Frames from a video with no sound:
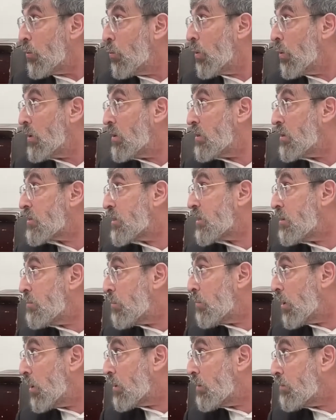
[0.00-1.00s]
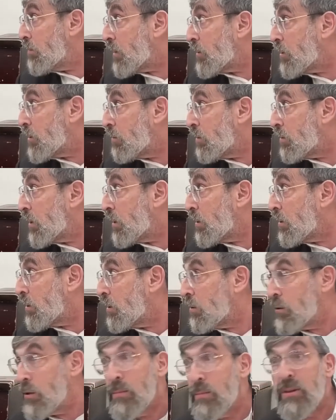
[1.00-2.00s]
One of the simonim that your
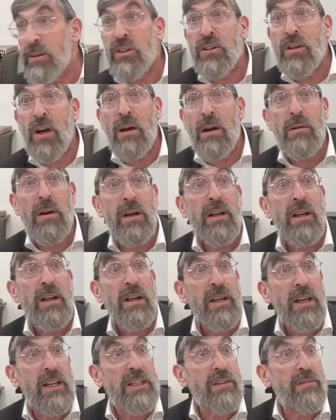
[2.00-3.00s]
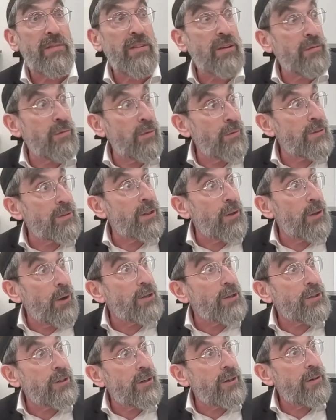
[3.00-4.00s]
mitzayra is if it grows
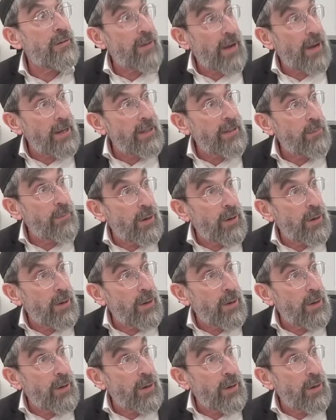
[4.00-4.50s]
larger, right?